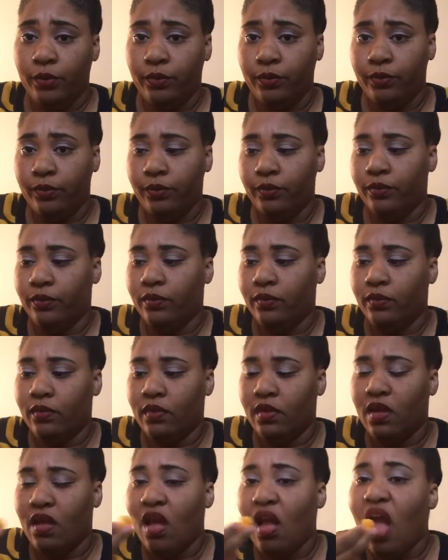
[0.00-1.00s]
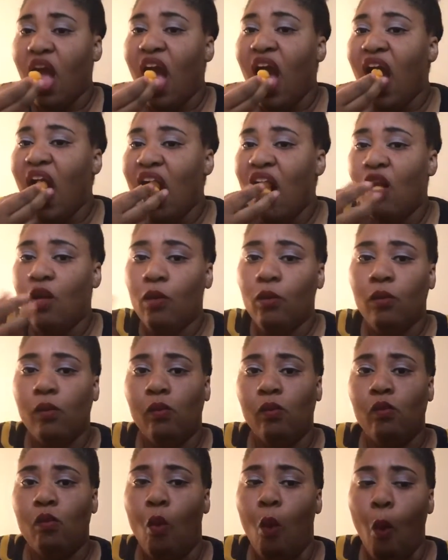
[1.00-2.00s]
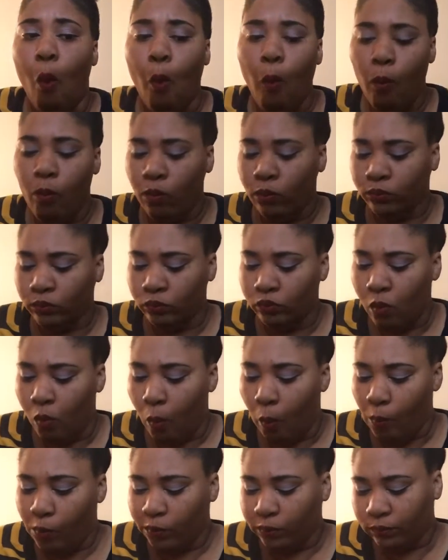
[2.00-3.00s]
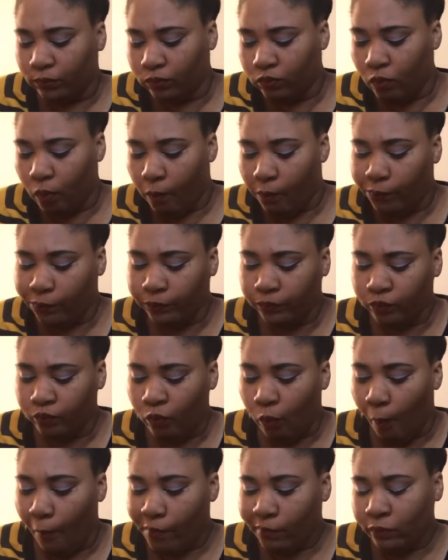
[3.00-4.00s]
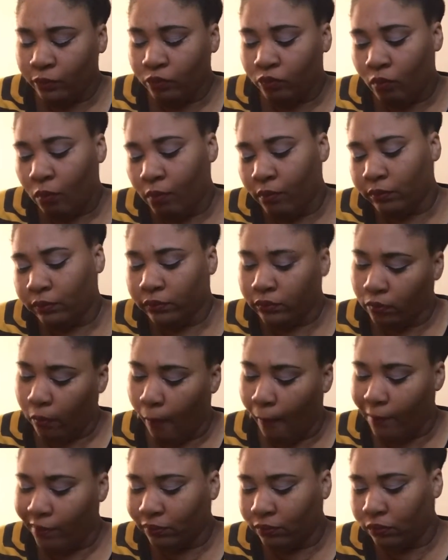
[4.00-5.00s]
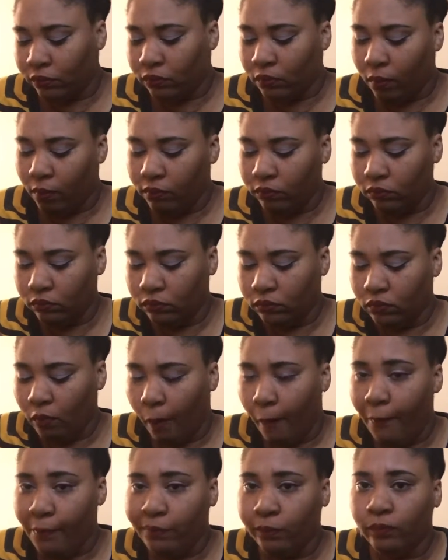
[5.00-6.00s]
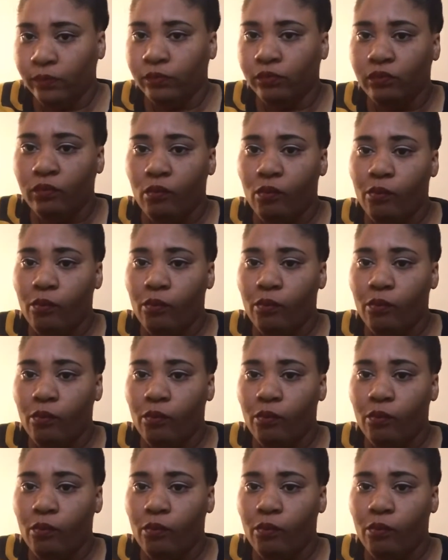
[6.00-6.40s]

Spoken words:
Nobody speaks.